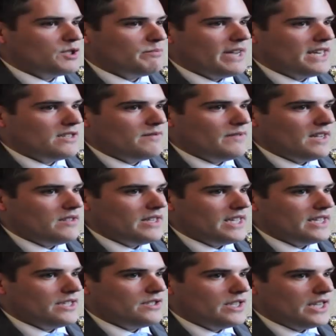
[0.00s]
perspective, I
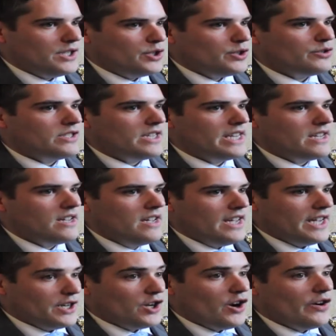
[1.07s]
think is hugely
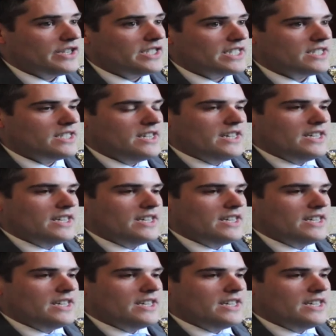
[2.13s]
encouraging.